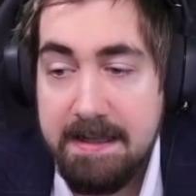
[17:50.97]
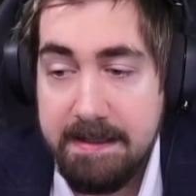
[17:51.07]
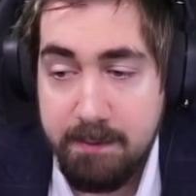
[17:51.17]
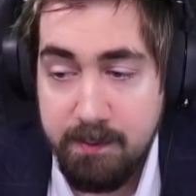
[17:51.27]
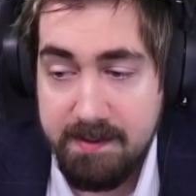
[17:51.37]

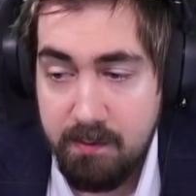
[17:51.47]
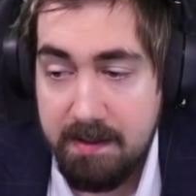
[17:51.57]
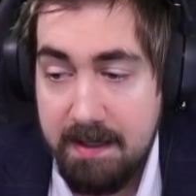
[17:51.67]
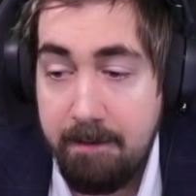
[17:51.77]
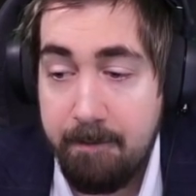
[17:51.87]
This will
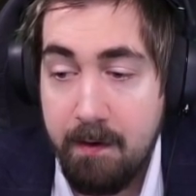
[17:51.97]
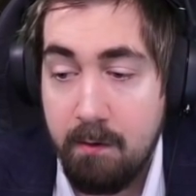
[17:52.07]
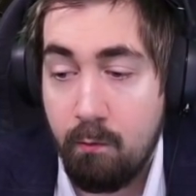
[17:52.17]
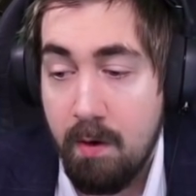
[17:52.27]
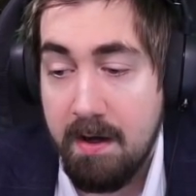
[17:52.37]
strictly
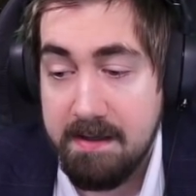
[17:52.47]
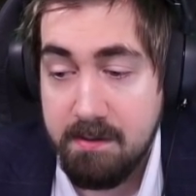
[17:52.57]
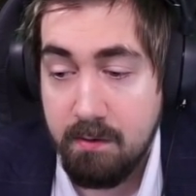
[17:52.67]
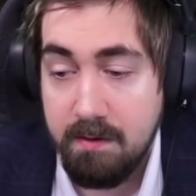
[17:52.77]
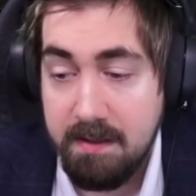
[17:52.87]
follow what is
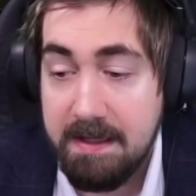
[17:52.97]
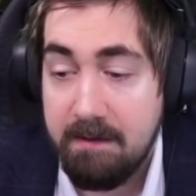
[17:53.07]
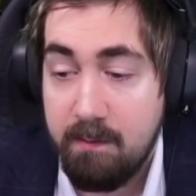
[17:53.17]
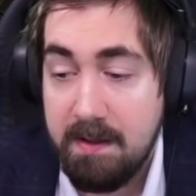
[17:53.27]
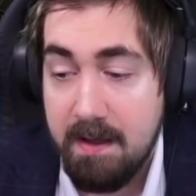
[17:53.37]
going to
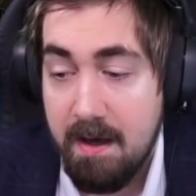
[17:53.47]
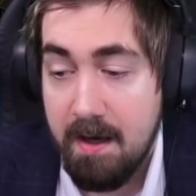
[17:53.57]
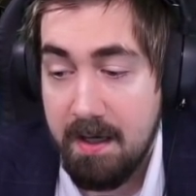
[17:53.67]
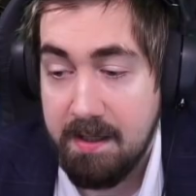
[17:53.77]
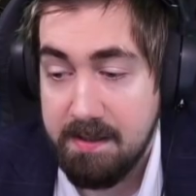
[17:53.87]
give me the
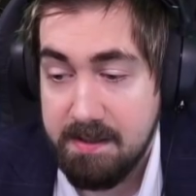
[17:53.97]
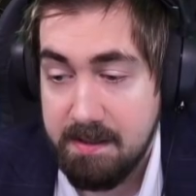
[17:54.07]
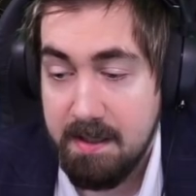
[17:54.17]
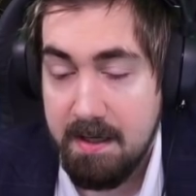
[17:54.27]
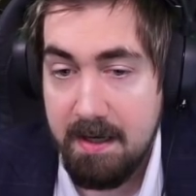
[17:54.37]
highest
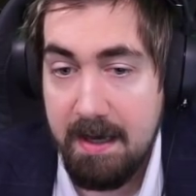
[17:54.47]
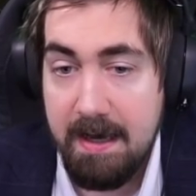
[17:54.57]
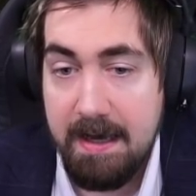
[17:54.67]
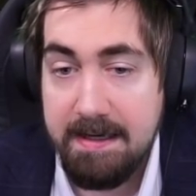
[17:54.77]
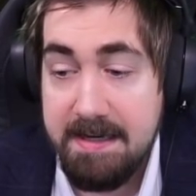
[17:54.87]

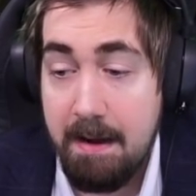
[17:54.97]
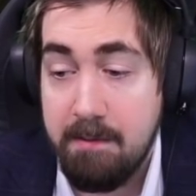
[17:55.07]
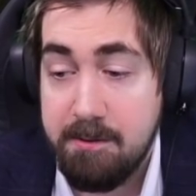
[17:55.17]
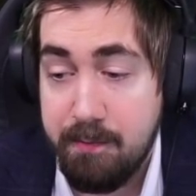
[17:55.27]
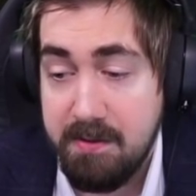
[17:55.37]

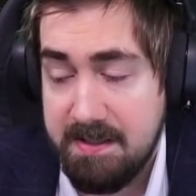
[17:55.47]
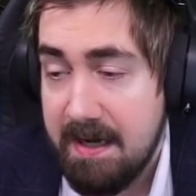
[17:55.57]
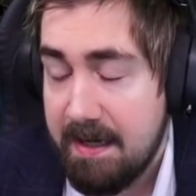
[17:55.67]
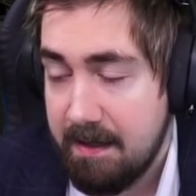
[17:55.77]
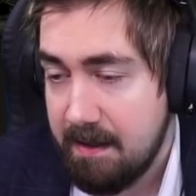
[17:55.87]
damage per
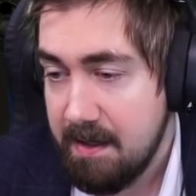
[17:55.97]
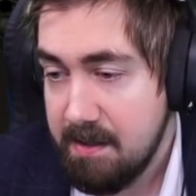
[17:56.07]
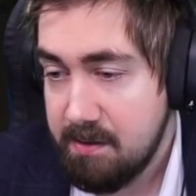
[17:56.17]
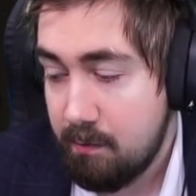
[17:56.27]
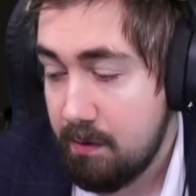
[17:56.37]
second.
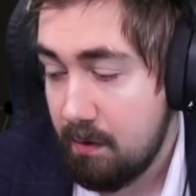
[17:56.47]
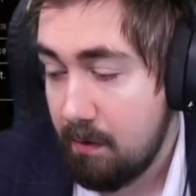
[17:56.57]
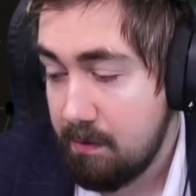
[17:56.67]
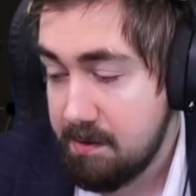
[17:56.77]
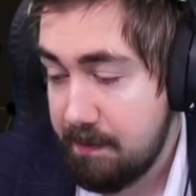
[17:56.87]
So it won't
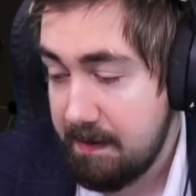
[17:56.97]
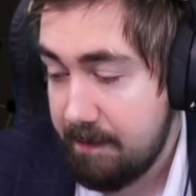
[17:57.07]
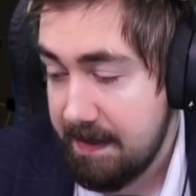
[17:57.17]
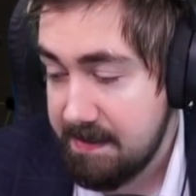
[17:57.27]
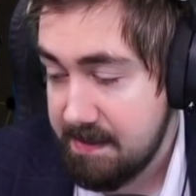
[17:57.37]
always be the
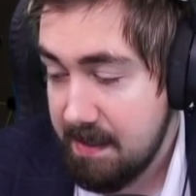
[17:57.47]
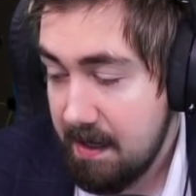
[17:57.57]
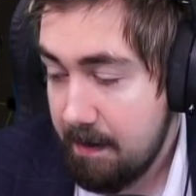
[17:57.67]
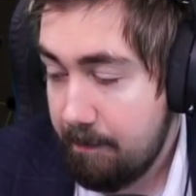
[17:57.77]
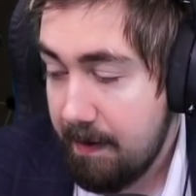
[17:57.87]
best,
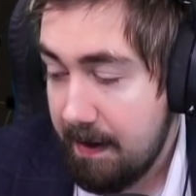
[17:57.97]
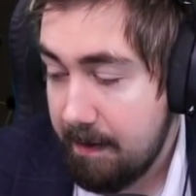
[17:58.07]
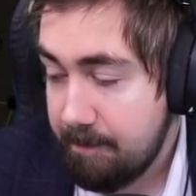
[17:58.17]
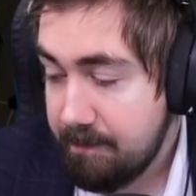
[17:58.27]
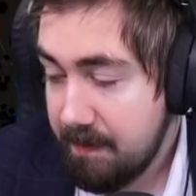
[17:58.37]

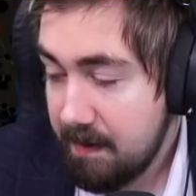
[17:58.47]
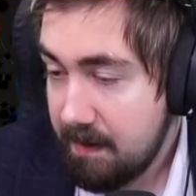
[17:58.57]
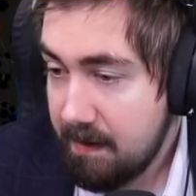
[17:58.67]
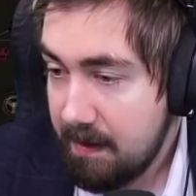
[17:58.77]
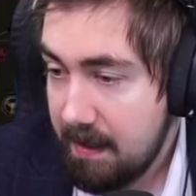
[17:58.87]
but
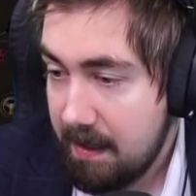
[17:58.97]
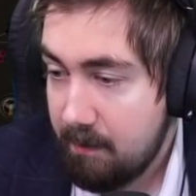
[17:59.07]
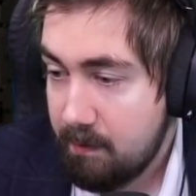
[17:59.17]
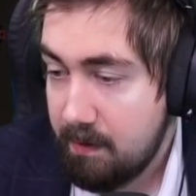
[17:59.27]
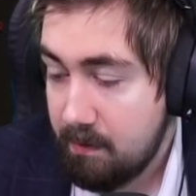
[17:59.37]

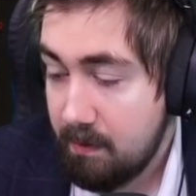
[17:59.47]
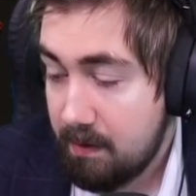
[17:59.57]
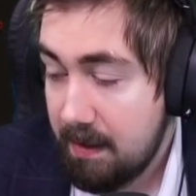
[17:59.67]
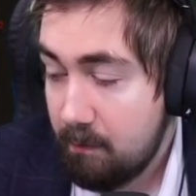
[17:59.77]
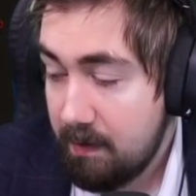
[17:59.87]
when you're
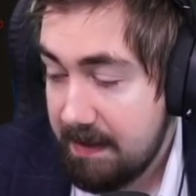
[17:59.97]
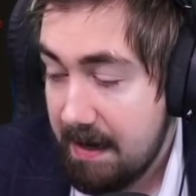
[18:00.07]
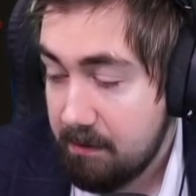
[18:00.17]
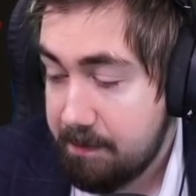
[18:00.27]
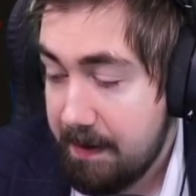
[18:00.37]
looking
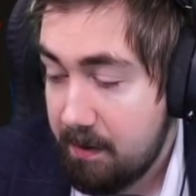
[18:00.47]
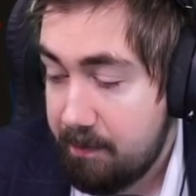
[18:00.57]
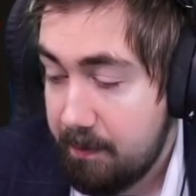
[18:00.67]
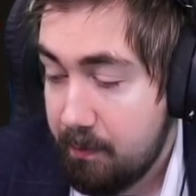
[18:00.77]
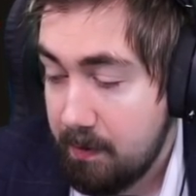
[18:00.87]
without power
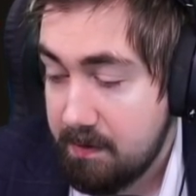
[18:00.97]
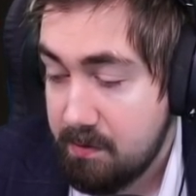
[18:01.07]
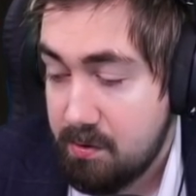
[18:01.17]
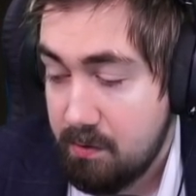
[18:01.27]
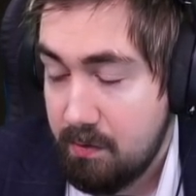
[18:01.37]
per point or
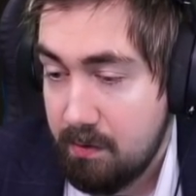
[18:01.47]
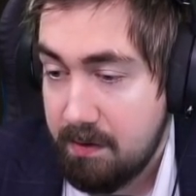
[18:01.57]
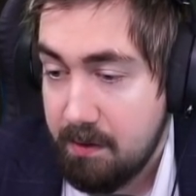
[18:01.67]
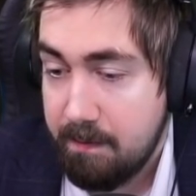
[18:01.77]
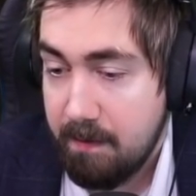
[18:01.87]
show node
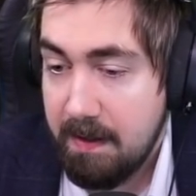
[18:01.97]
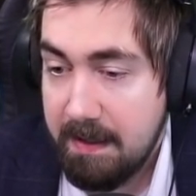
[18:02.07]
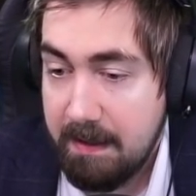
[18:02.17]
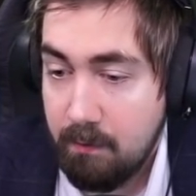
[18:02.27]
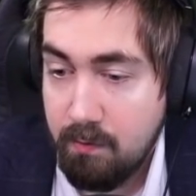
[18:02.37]
top,
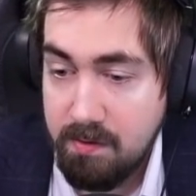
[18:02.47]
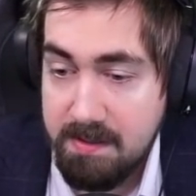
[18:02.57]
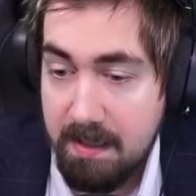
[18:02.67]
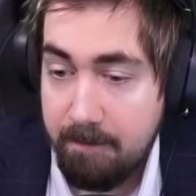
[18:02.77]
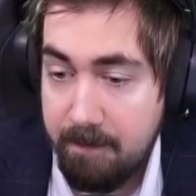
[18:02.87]
it will
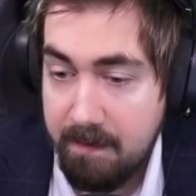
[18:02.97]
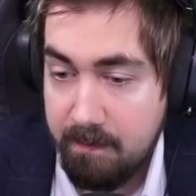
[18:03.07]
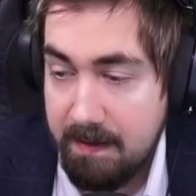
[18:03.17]
just like fill them